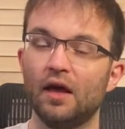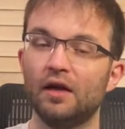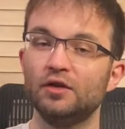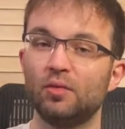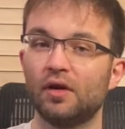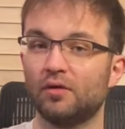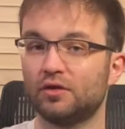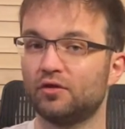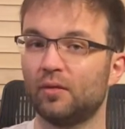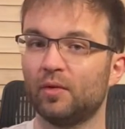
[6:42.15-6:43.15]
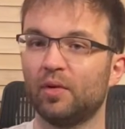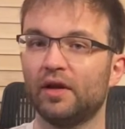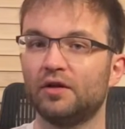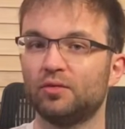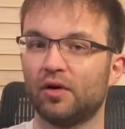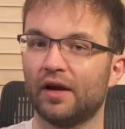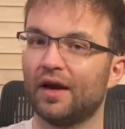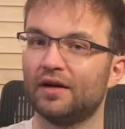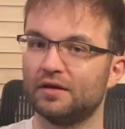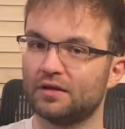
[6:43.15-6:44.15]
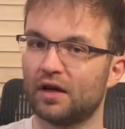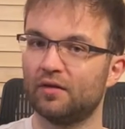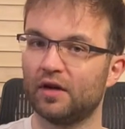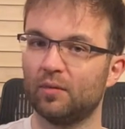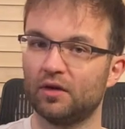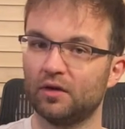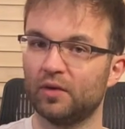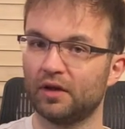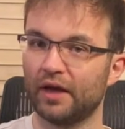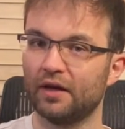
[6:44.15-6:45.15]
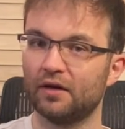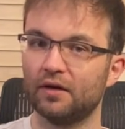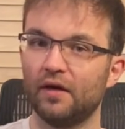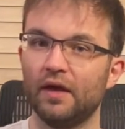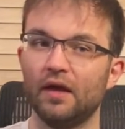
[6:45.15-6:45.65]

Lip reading: And he's one of those trumpet players where I kind of discovered him a little bit later